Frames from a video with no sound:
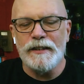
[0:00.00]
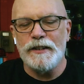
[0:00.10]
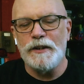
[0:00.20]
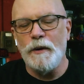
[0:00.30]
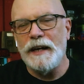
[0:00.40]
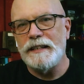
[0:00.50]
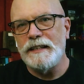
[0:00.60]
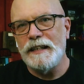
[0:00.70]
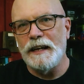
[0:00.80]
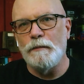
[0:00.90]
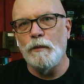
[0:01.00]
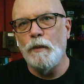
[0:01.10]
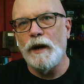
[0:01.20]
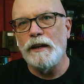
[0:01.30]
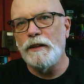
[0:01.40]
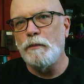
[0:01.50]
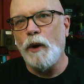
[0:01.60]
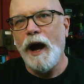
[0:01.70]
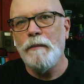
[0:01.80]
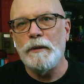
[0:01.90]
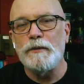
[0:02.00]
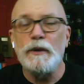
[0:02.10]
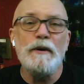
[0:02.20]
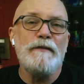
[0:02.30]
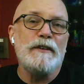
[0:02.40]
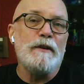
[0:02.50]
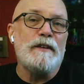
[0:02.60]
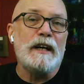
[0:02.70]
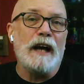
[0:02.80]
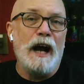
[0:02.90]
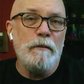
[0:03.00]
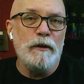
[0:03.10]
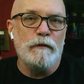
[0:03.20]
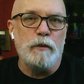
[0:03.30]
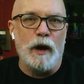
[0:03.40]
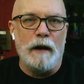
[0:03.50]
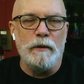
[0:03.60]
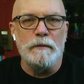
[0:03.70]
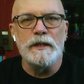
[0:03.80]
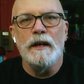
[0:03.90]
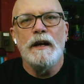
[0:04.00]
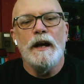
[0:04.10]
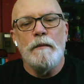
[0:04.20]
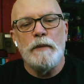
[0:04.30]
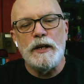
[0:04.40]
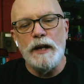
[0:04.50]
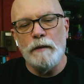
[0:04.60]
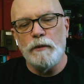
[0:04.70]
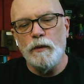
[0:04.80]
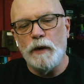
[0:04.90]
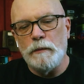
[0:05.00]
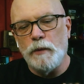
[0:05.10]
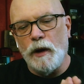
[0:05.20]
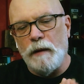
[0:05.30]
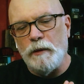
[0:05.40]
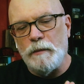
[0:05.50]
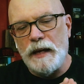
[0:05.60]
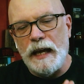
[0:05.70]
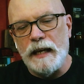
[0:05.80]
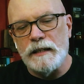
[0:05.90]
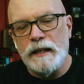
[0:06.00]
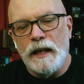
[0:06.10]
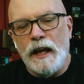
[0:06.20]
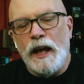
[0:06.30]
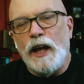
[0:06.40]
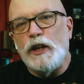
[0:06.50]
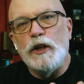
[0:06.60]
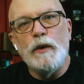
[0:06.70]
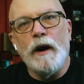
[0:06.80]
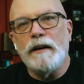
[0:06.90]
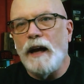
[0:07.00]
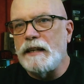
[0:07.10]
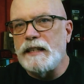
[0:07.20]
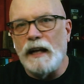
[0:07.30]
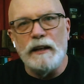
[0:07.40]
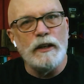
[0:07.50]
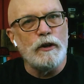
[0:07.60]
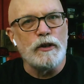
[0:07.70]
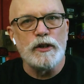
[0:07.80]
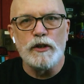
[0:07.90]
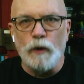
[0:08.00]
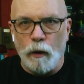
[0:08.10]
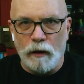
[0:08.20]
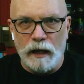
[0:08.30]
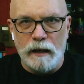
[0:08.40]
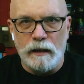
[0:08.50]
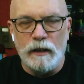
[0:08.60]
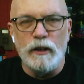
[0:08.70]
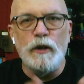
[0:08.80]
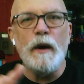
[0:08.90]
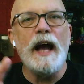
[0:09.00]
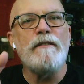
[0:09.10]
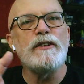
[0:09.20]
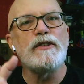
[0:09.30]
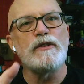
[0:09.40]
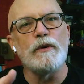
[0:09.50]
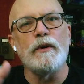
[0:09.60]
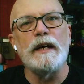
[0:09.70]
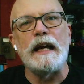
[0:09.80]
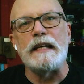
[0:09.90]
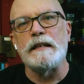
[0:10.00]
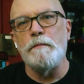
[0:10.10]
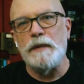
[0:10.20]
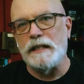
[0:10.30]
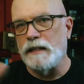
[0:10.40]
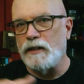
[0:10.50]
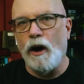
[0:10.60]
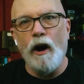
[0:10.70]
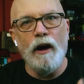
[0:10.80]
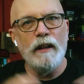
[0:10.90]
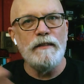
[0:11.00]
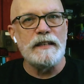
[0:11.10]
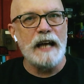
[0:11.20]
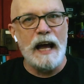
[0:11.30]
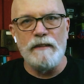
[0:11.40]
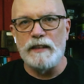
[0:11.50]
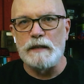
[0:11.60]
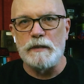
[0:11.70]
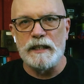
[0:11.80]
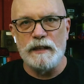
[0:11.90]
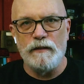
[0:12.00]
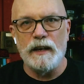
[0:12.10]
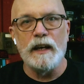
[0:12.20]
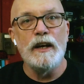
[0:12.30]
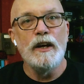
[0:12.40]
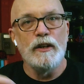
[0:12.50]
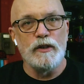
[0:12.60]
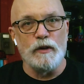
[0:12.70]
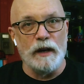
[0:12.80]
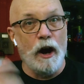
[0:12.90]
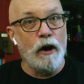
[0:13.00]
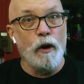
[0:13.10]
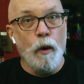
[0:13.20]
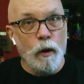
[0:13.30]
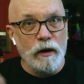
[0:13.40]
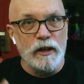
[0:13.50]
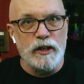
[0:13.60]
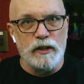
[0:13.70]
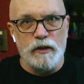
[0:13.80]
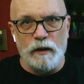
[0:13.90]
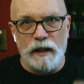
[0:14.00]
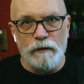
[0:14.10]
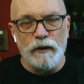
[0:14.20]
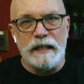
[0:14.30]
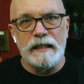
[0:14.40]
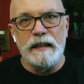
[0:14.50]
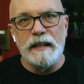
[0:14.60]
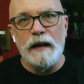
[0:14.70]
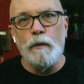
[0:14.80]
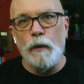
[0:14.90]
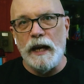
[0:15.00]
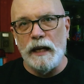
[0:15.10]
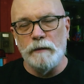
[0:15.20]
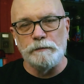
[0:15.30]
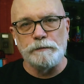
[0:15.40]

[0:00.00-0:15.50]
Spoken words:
so I said to him, one of the problems, well, you have a couple of problems, but number one problem is you are not telling your story. You have a story as a business. All of us have a specific story, our origin story, the reason that we